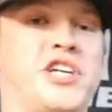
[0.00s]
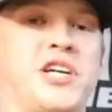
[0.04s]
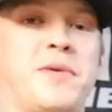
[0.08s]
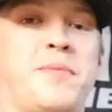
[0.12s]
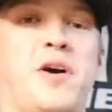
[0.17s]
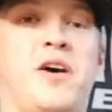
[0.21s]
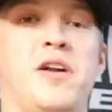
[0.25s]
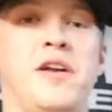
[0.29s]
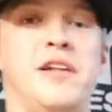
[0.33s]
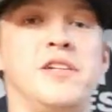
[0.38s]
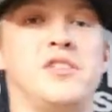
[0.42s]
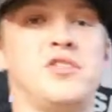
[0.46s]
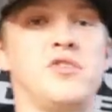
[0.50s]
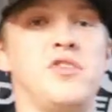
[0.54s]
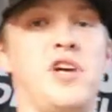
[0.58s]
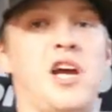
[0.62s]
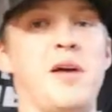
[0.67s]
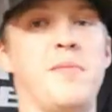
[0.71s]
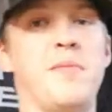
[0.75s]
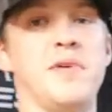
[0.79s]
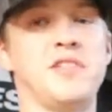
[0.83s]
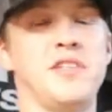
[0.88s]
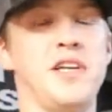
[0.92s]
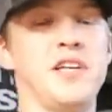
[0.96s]
check them out on
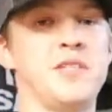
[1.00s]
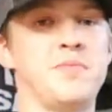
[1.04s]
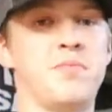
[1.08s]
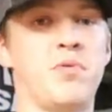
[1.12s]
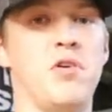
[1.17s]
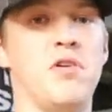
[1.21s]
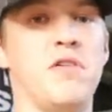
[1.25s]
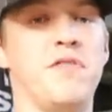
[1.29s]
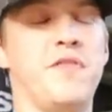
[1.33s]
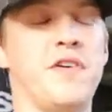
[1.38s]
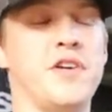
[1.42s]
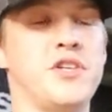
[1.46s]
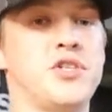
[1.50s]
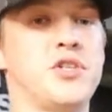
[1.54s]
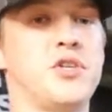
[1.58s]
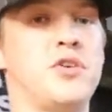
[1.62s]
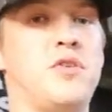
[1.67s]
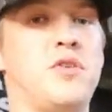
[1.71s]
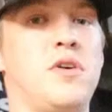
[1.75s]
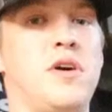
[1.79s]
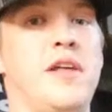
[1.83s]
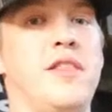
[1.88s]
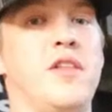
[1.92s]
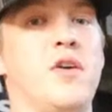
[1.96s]
Instagram, it's ISSPRO
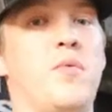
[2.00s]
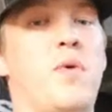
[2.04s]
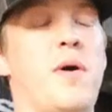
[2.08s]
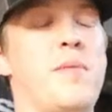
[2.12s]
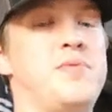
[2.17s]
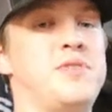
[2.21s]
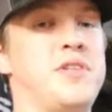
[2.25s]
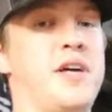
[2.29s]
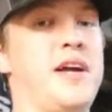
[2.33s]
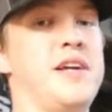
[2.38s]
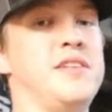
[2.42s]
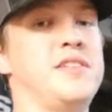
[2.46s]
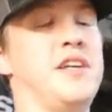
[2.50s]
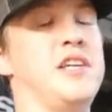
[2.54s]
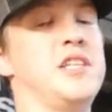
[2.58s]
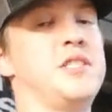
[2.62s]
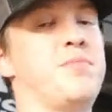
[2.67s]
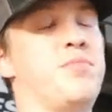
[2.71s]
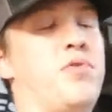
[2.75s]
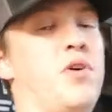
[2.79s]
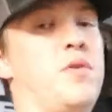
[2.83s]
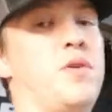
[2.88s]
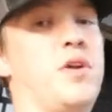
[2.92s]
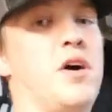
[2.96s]
Official, and their website is
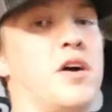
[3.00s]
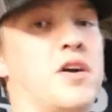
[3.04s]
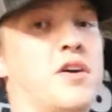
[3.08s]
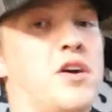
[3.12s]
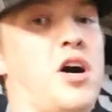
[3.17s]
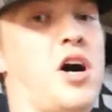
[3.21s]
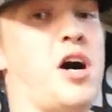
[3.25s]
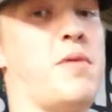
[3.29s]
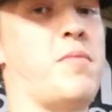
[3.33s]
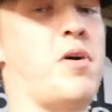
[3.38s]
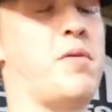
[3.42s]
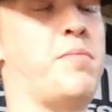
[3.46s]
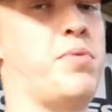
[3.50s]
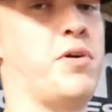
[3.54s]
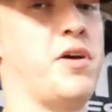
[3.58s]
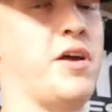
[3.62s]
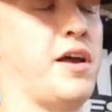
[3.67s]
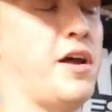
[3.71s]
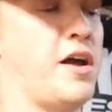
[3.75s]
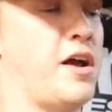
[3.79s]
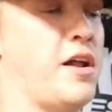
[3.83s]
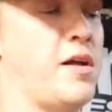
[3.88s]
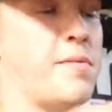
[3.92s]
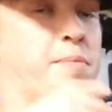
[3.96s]
isspro dot com. I'll
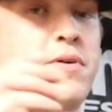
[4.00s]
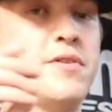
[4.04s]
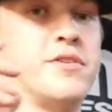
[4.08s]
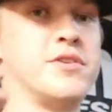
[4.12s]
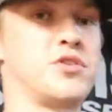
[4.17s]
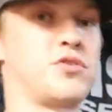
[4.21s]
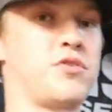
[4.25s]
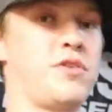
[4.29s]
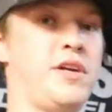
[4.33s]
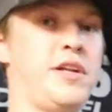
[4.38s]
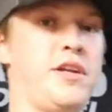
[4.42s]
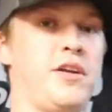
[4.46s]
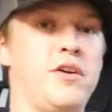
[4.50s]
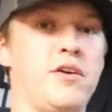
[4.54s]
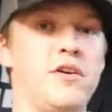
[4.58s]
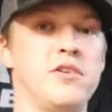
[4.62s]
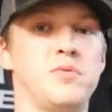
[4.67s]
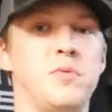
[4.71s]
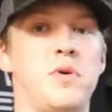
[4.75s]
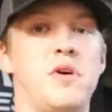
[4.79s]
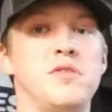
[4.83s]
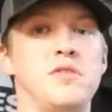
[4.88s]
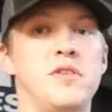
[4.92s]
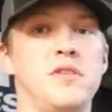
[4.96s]
put it up on the screen here,
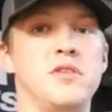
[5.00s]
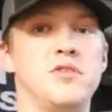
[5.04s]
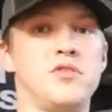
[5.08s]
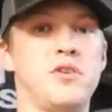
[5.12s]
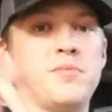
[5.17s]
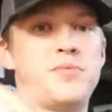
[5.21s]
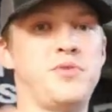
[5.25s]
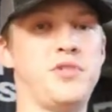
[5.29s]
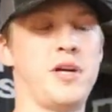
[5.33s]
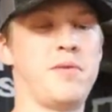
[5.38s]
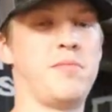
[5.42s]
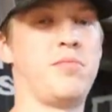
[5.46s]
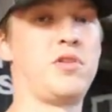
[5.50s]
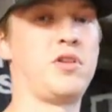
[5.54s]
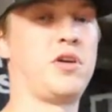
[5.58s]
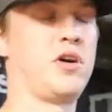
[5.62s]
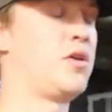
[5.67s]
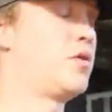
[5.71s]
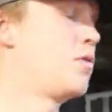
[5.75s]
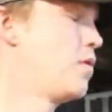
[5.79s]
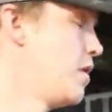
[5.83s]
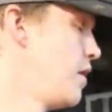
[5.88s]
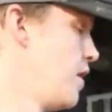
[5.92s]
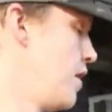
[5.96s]
as well as in the description down
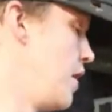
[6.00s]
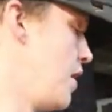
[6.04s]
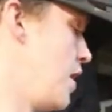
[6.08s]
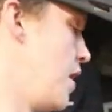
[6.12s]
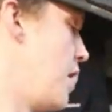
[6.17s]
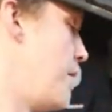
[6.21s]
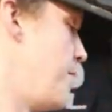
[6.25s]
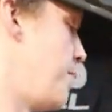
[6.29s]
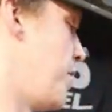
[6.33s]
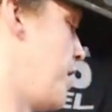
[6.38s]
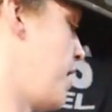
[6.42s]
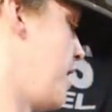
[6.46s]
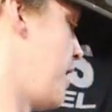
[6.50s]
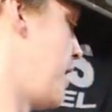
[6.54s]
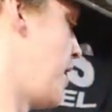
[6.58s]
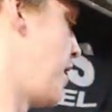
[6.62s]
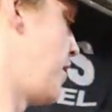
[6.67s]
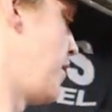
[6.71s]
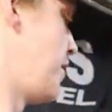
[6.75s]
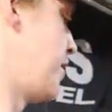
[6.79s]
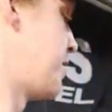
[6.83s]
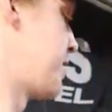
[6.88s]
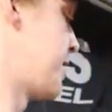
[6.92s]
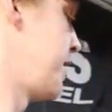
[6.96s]
below.
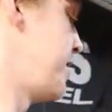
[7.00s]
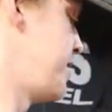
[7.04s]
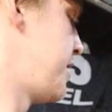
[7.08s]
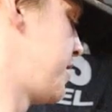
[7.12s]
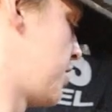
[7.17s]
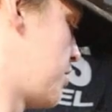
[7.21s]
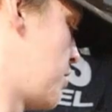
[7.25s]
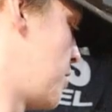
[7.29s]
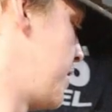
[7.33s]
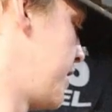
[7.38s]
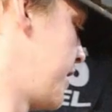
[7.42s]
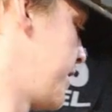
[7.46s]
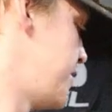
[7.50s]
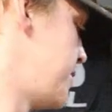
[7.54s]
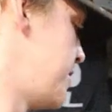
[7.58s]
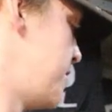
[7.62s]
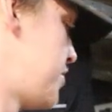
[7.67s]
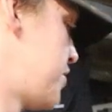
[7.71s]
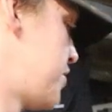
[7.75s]
But let's get these, go ahead and get these